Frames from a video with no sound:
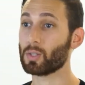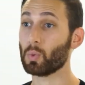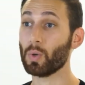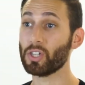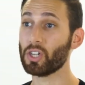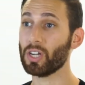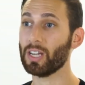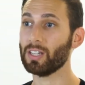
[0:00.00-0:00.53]

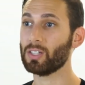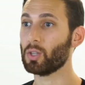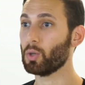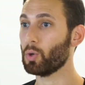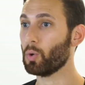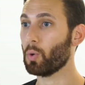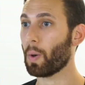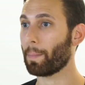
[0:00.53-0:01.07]
switching
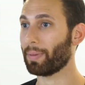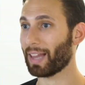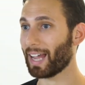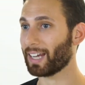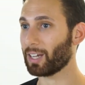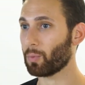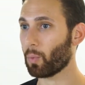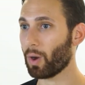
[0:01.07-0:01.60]
to
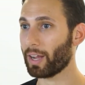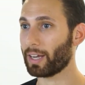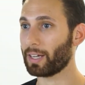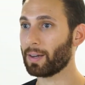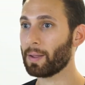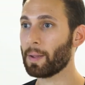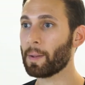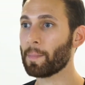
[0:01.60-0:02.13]
black and
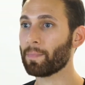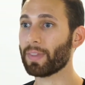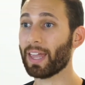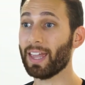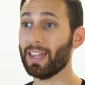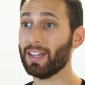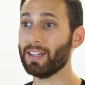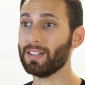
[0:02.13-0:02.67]
white,
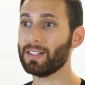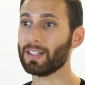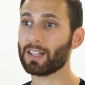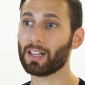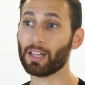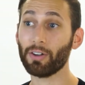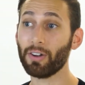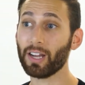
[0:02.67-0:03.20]

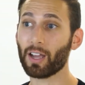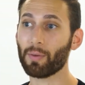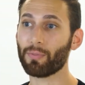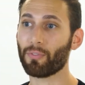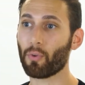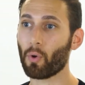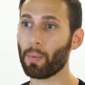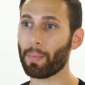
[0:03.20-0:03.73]
and clearing
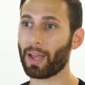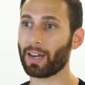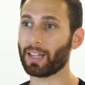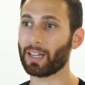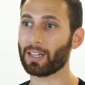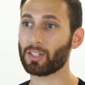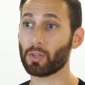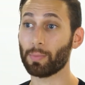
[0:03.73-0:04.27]
up
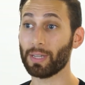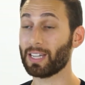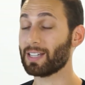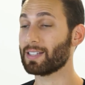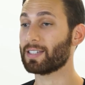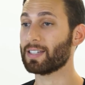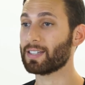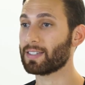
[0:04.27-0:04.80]
formatting to be
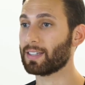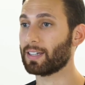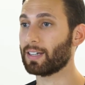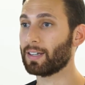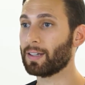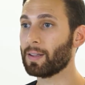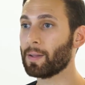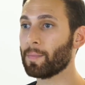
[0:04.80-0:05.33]

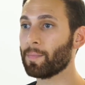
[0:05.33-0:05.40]
consistent.